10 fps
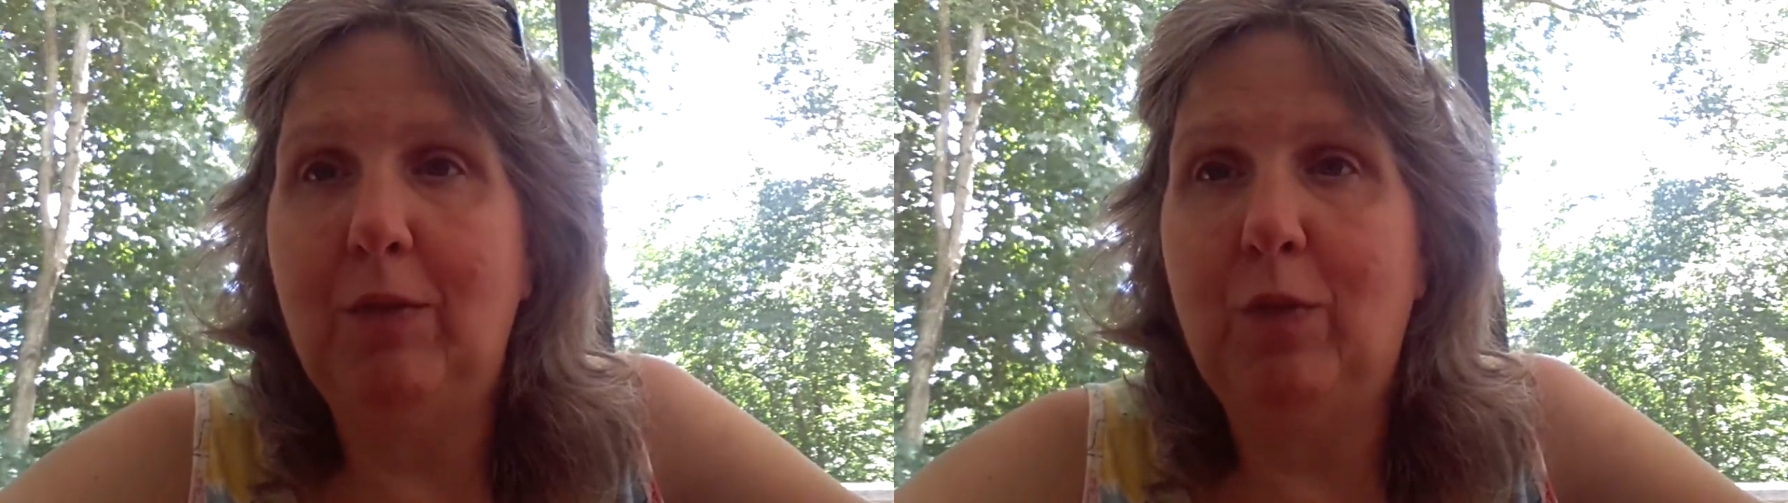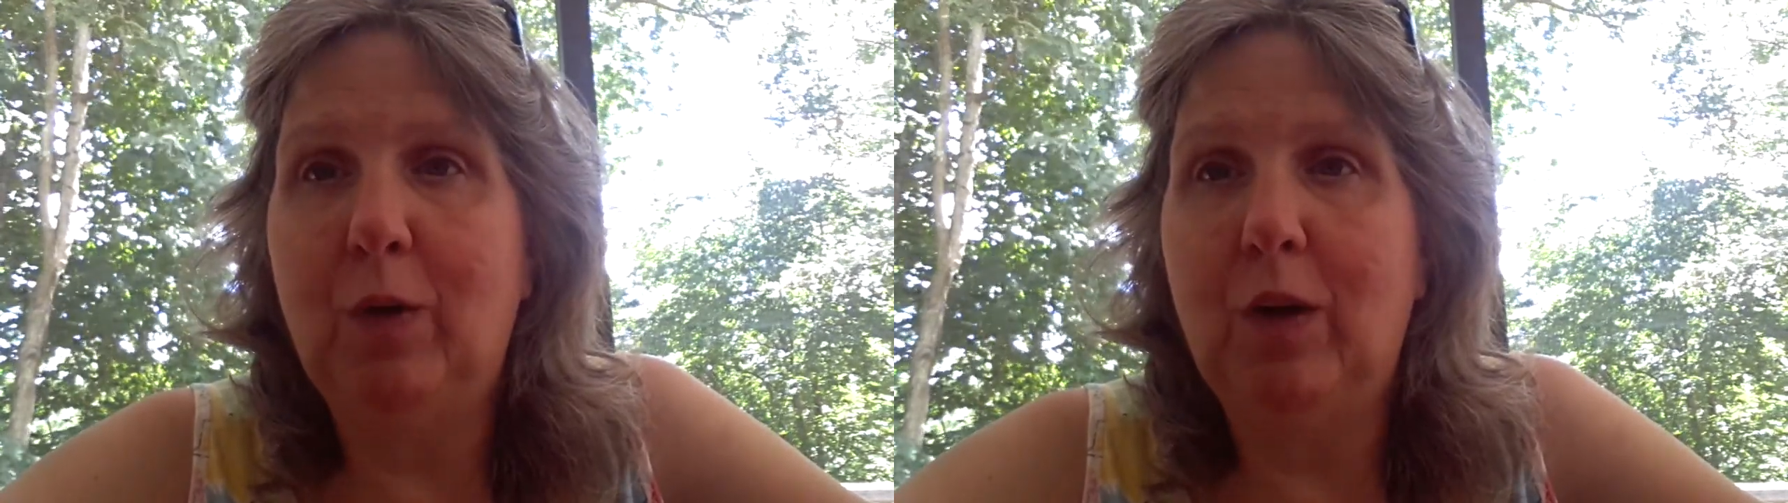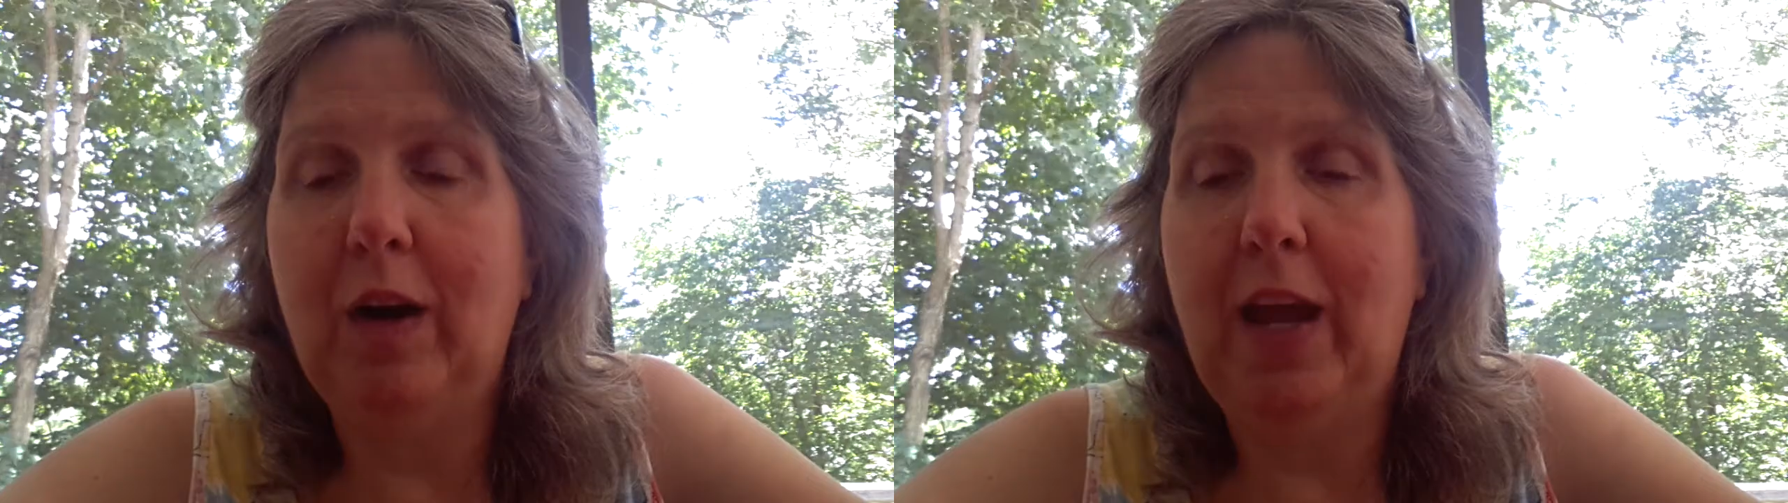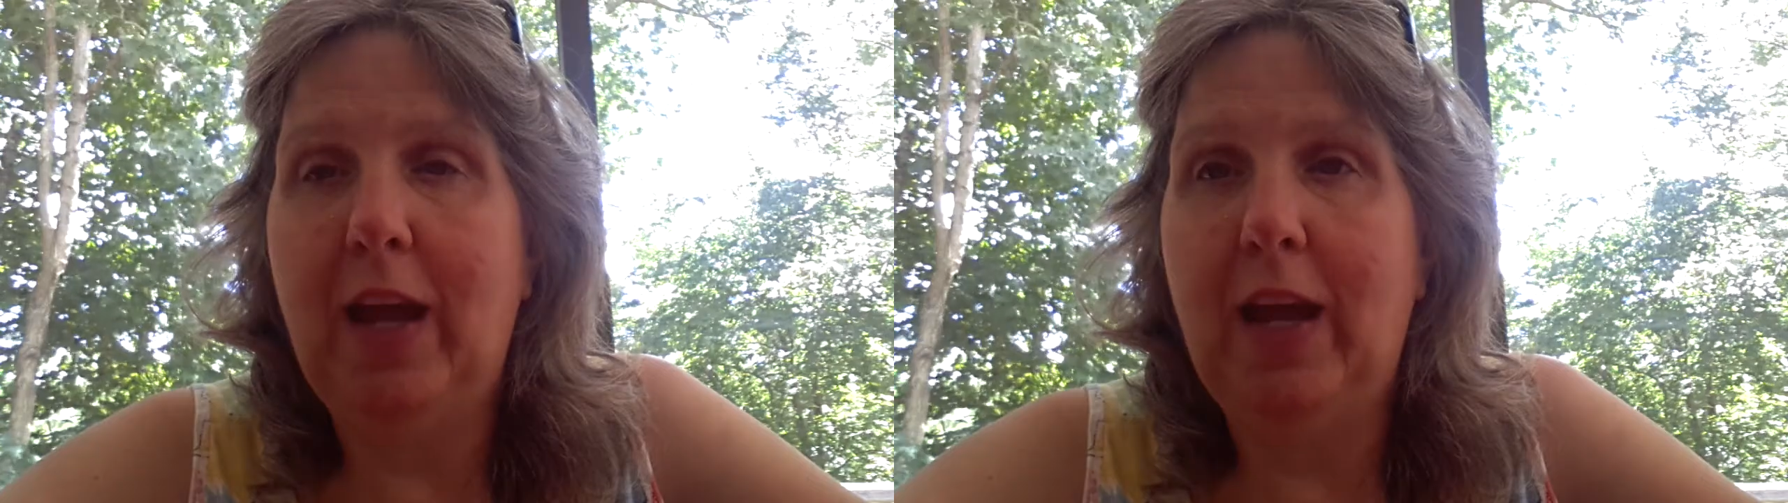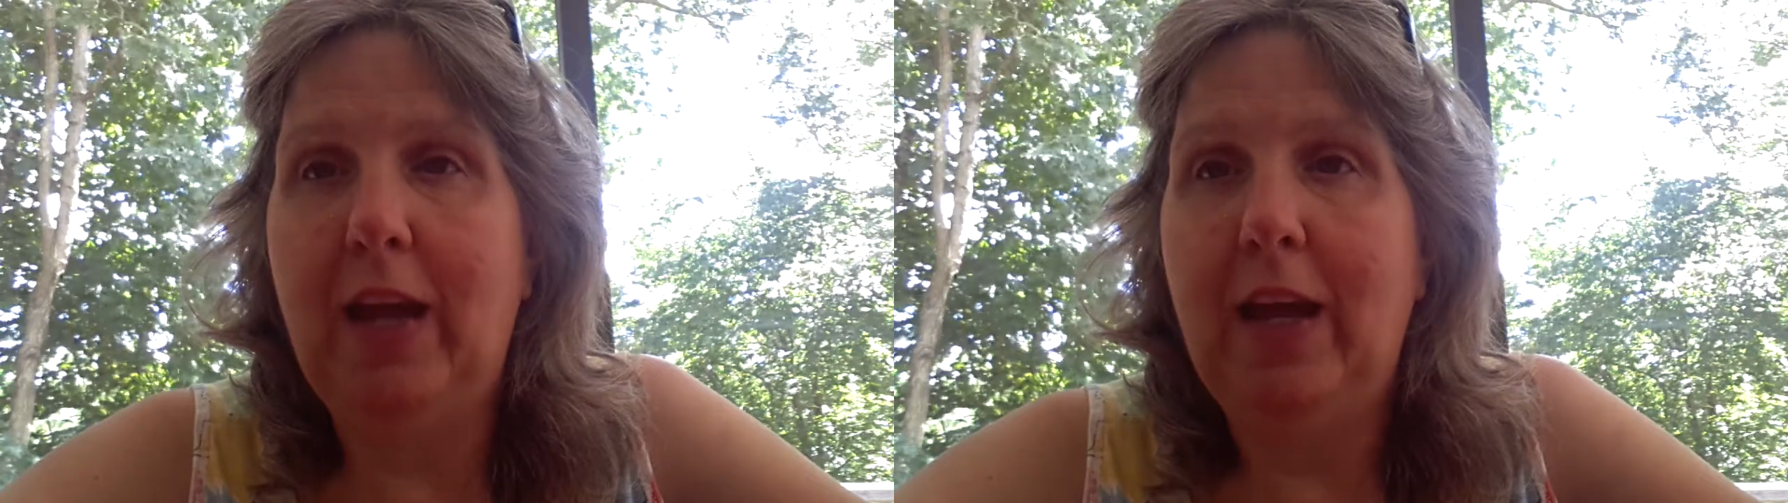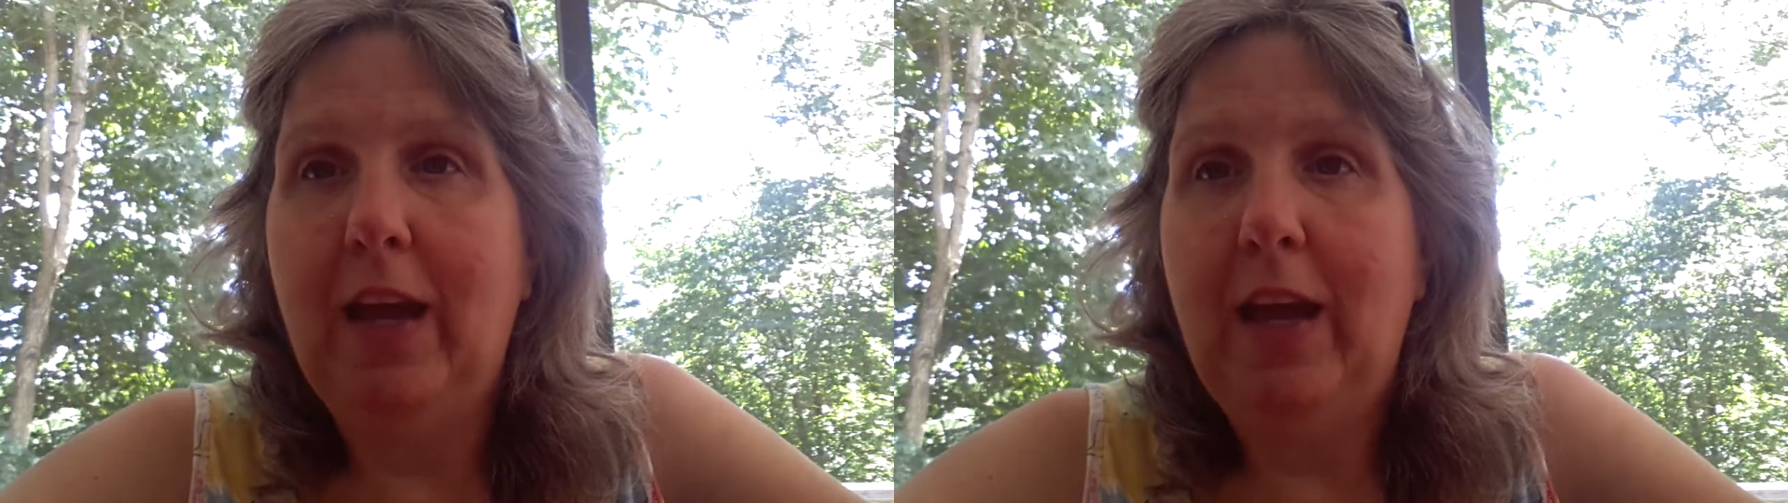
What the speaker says: for a